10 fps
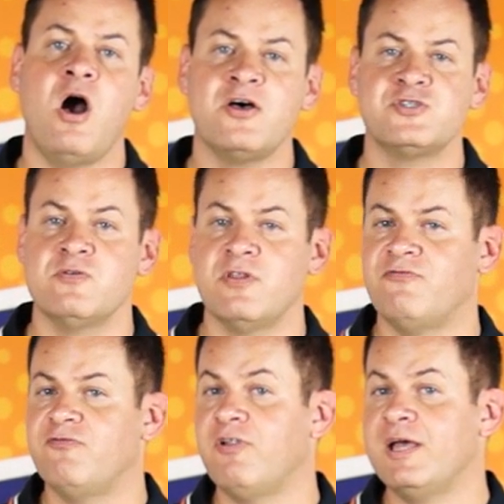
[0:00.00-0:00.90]
Also, the
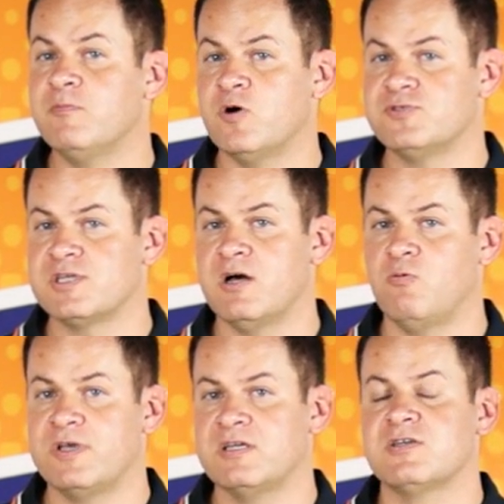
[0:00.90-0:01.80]
flight modes,
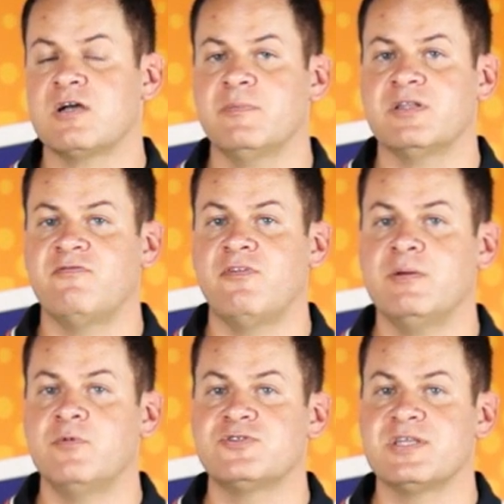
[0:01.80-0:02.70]
we can talk about the flight
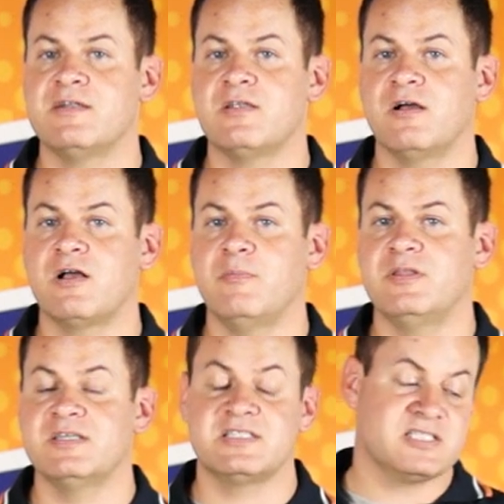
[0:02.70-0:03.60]
modes that come in
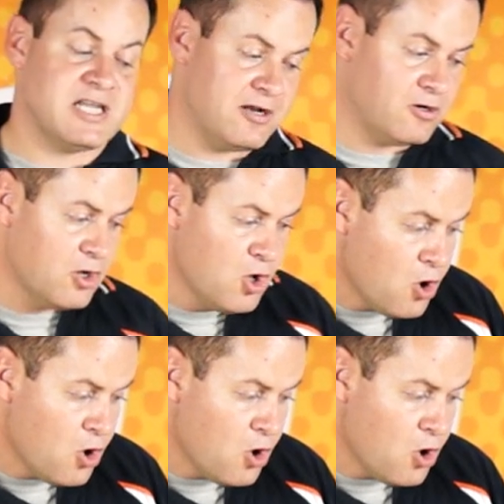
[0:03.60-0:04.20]
this standard.